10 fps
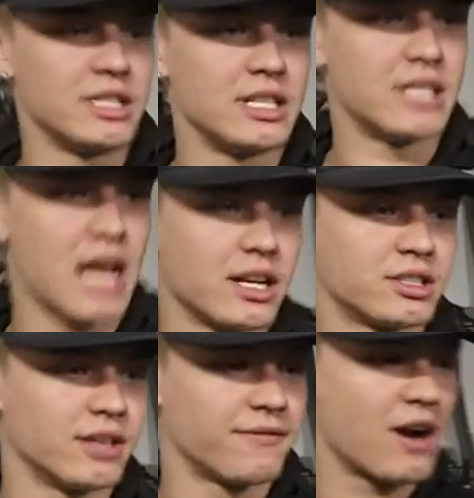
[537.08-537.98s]

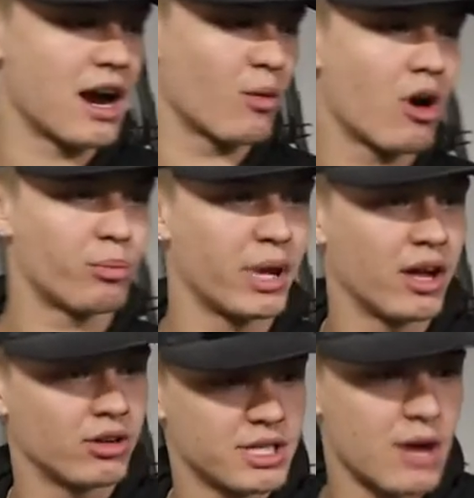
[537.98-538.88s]
detach the firewall
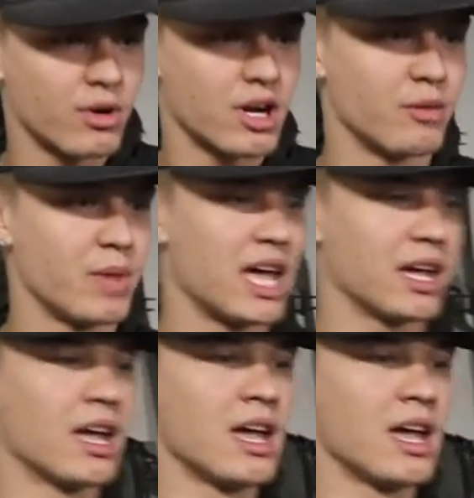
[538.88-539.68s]
panels that we're gonna make.